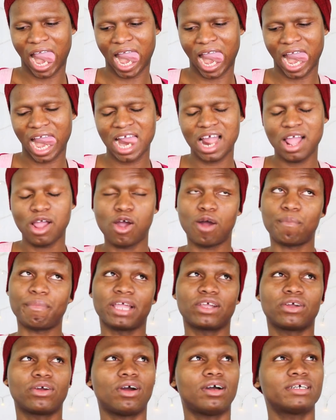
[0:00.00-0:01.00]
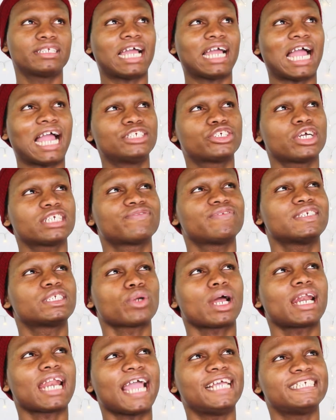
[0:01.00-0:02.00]
Oh my God, I just
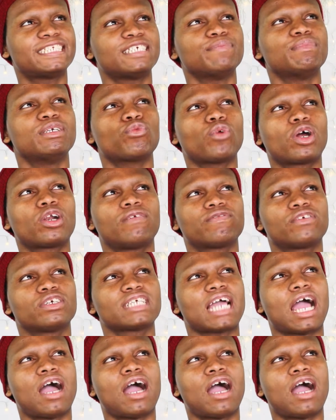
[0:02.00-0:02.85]
visualized him in one of those